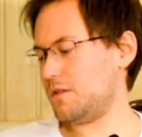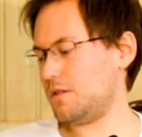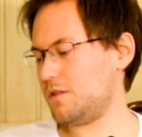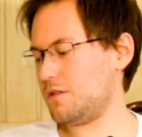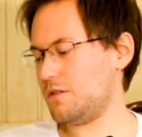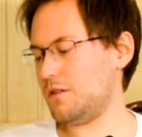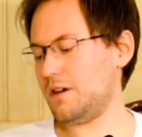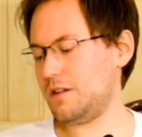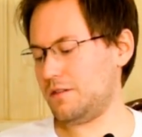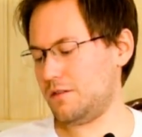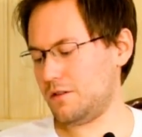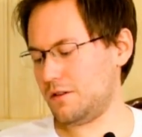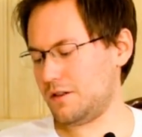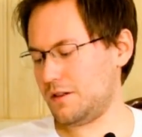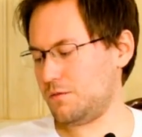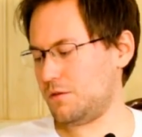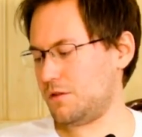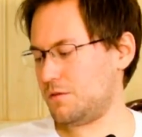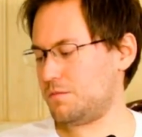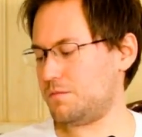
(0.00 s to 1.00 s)
So I thought
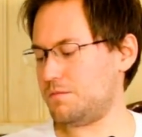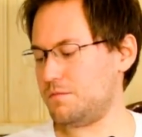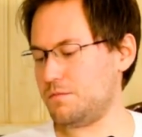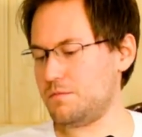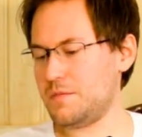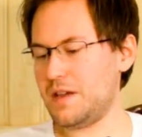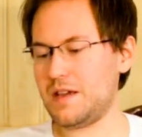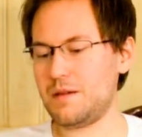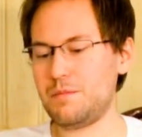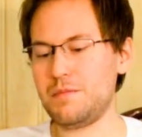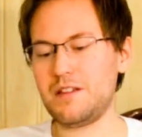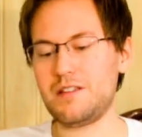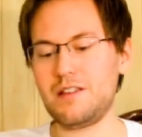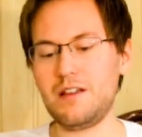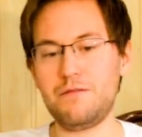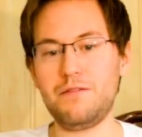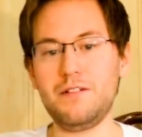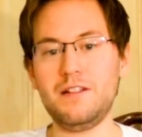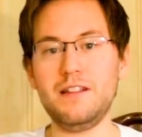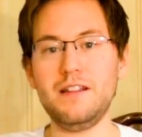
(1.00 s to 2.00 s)
I would make
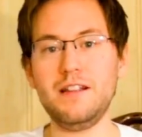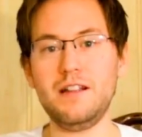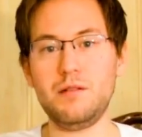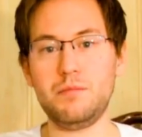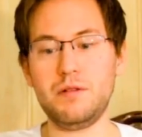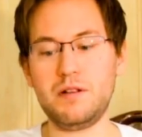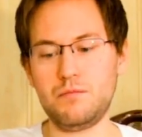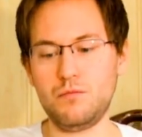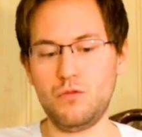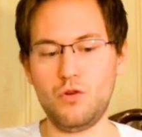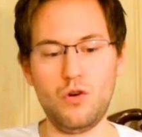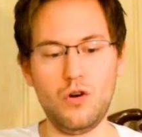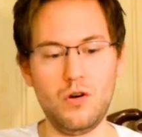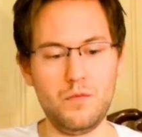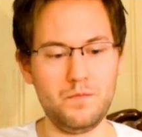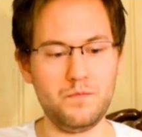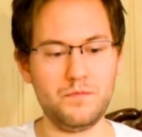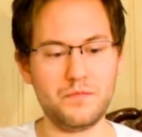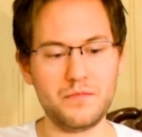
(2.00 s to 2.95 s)
myself a little bit more